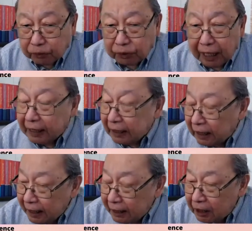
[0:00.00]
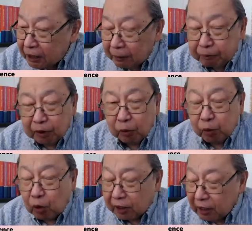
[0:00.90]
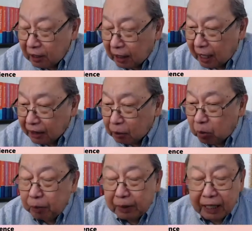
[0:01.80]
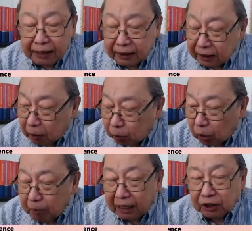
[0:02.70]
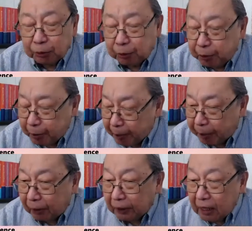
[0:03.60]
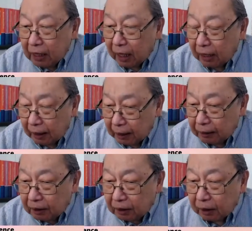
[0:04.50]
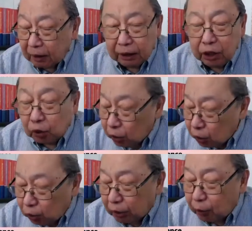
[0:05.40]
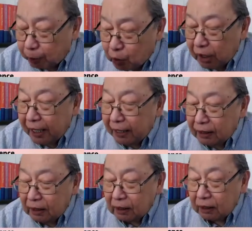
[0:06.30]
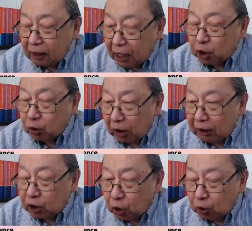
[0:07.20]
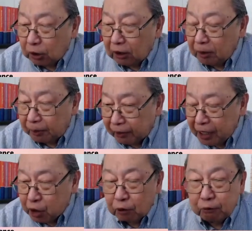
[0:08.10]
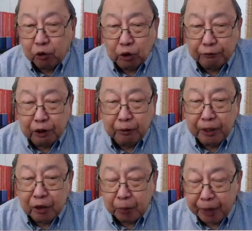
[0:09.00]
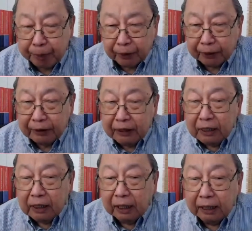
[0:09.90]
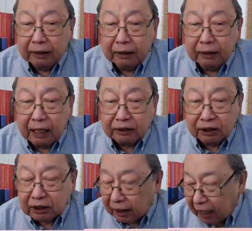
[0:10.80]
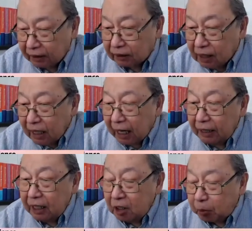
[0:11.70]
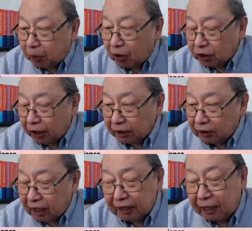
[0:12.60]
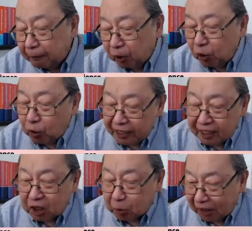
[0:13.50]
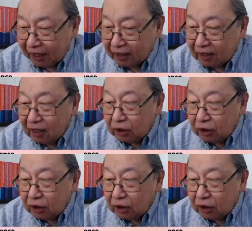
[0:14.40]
taking the leadership, the working class, mobilizing the broad masses of the people in order to obtain national and social liberation for the Filipino people. And that's the case. And in the process, I have already explained,